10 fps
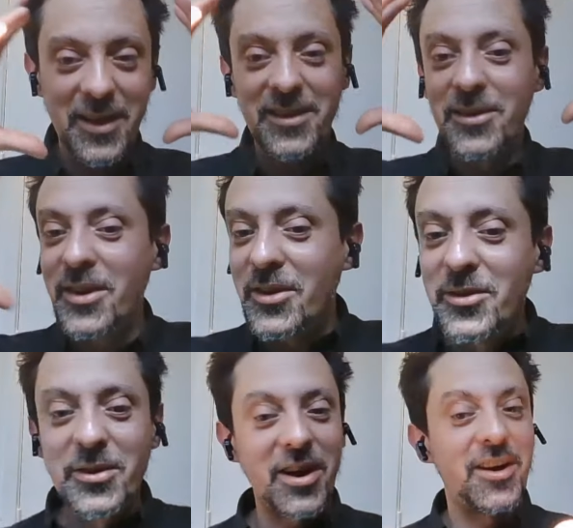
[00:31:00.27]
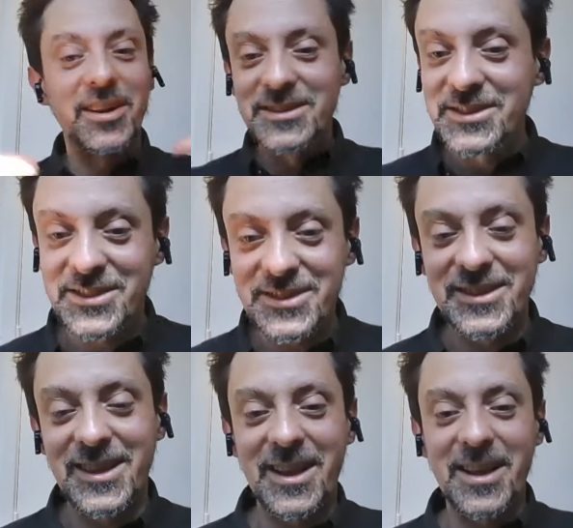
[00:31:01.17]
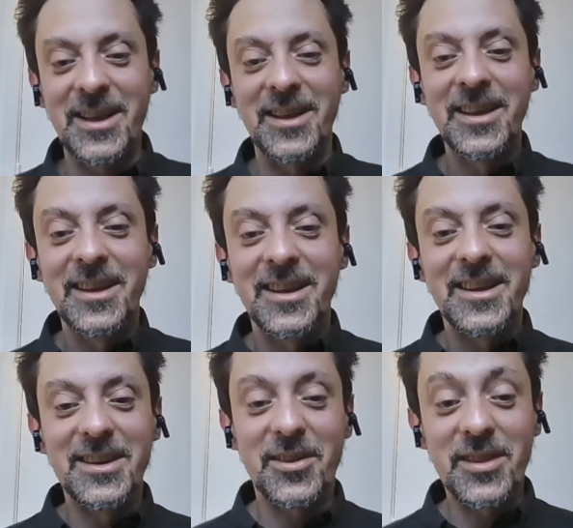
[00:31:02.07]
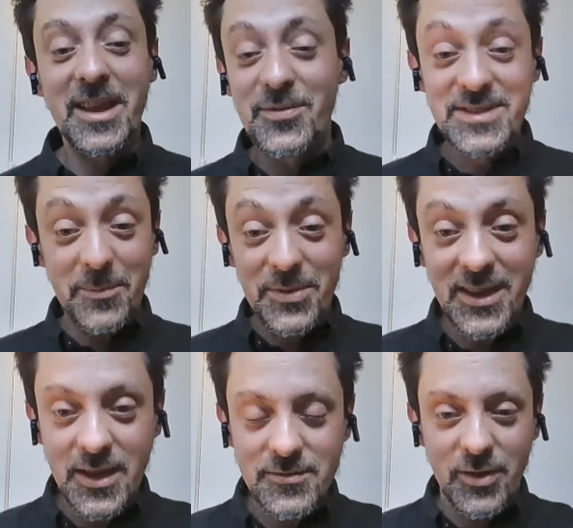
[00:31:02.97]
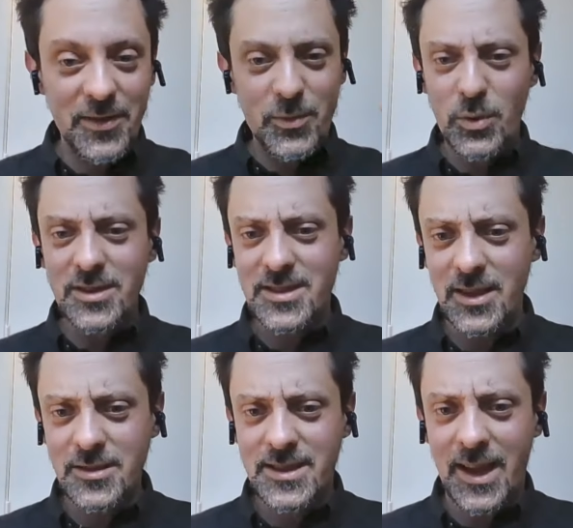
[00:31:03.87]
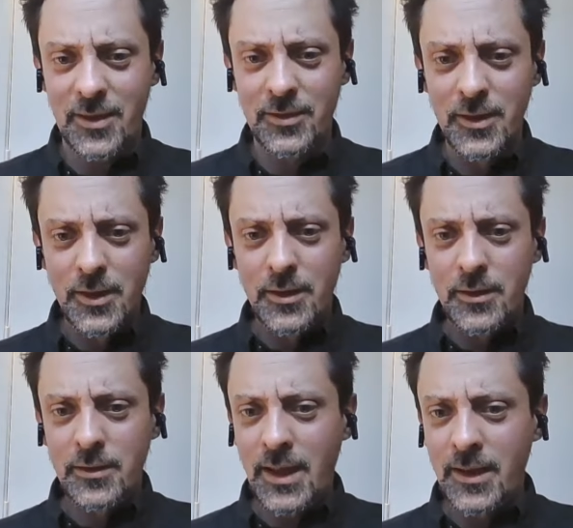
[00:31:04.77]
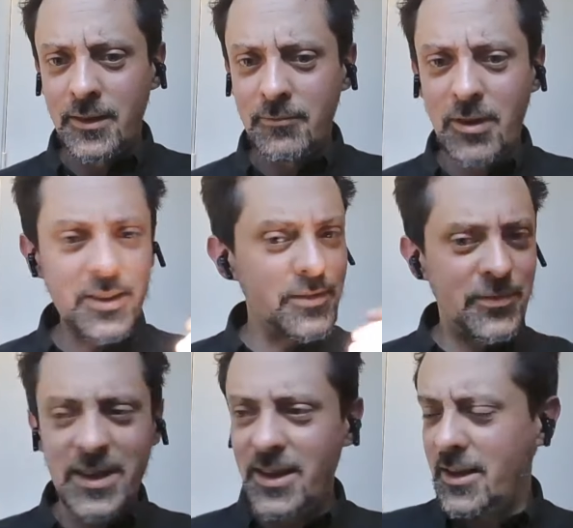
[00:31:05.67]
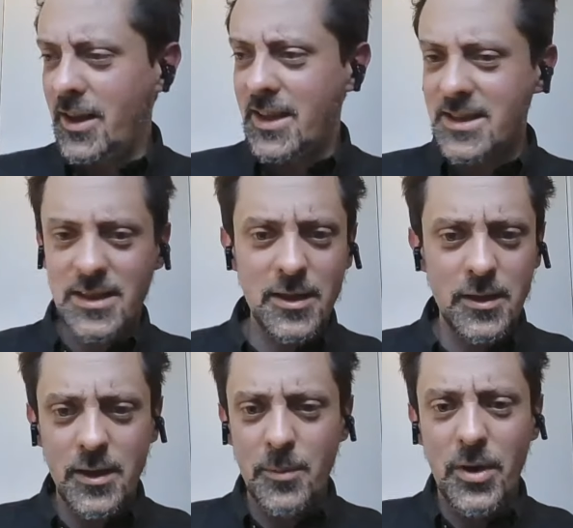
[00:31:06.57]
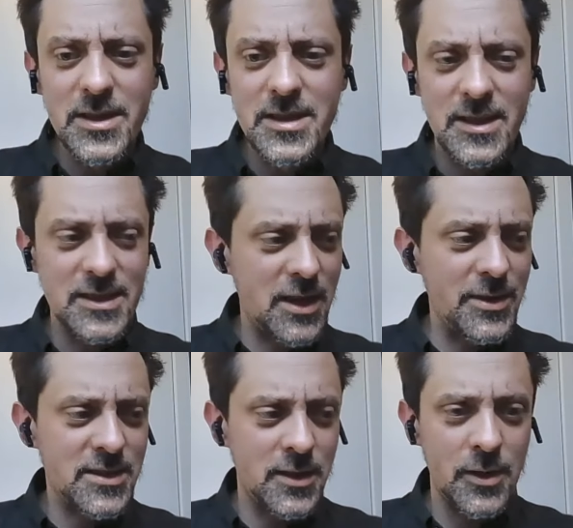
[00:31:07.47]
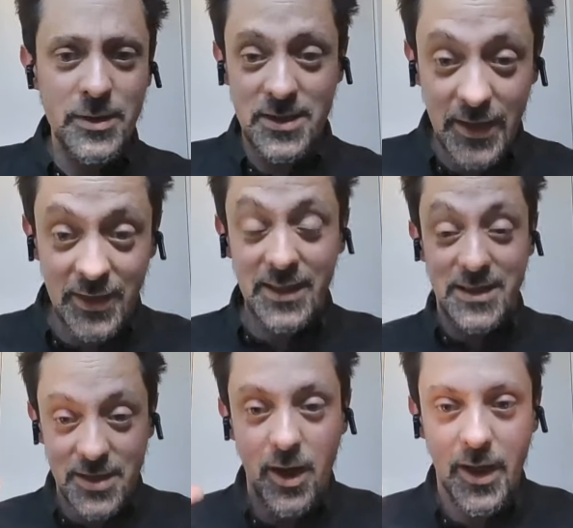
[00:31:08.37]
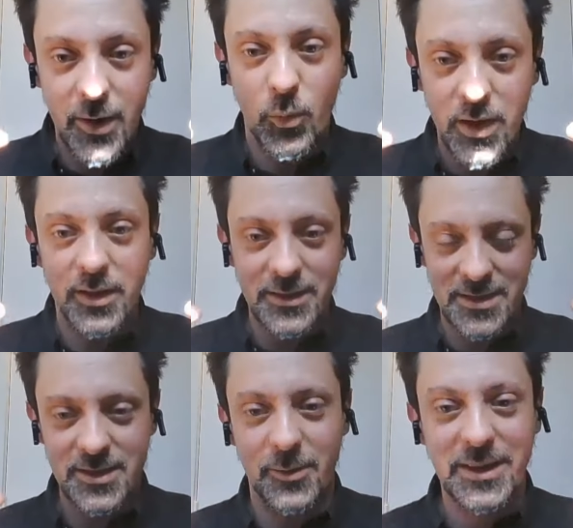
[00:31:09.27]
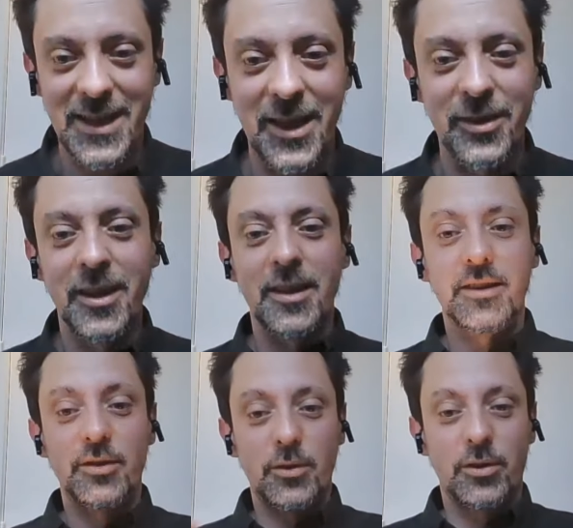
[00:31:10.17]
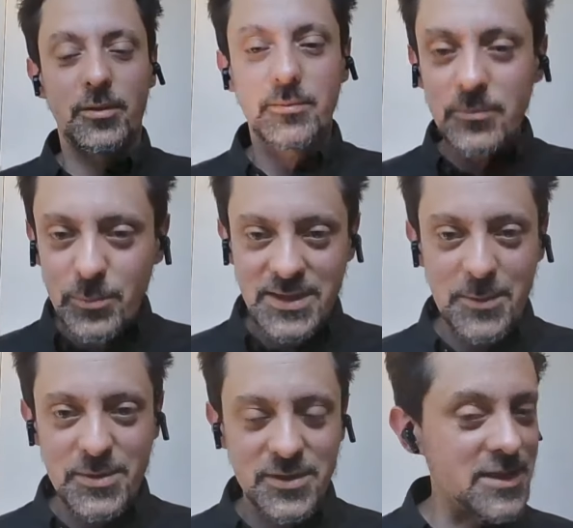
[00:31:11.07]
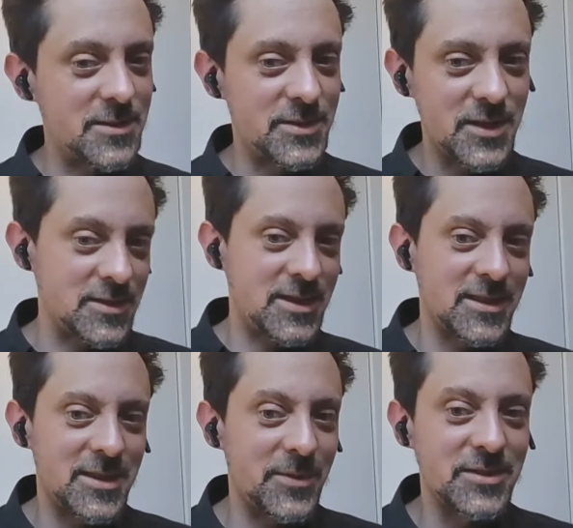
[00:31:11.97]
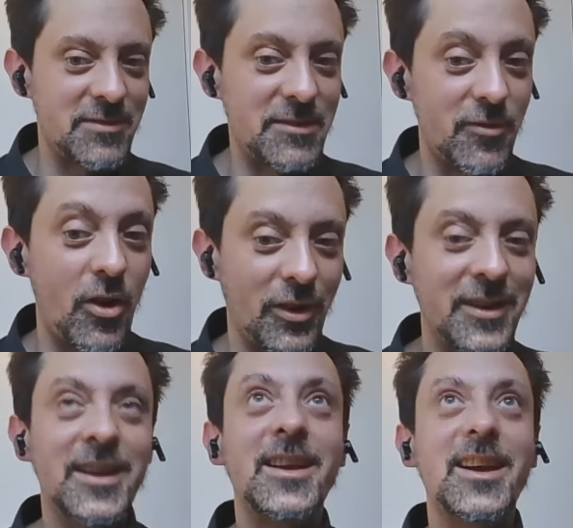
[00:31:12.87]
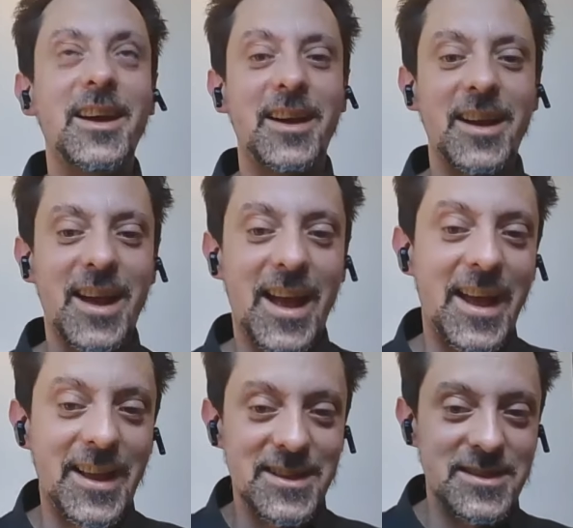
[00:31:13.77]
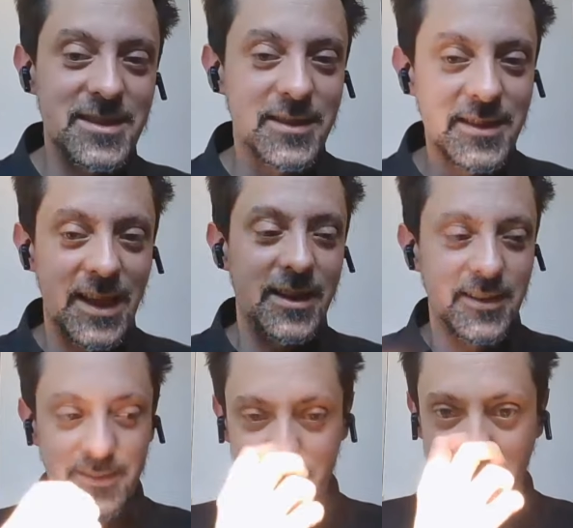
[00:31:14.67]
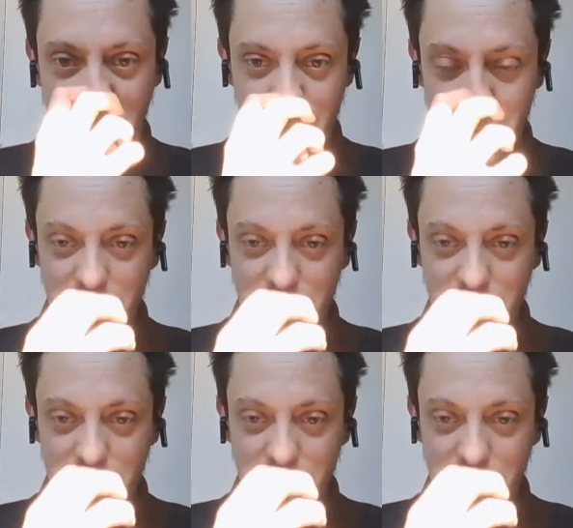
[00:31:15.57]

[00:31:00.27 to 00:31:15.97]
you can't, if something goes wrong, if the world slows down, then rather than feeling like there's a monitor that's going slow, it's like the entire world is slowing down. Your perceptual system starts to think something's really wrong, and then that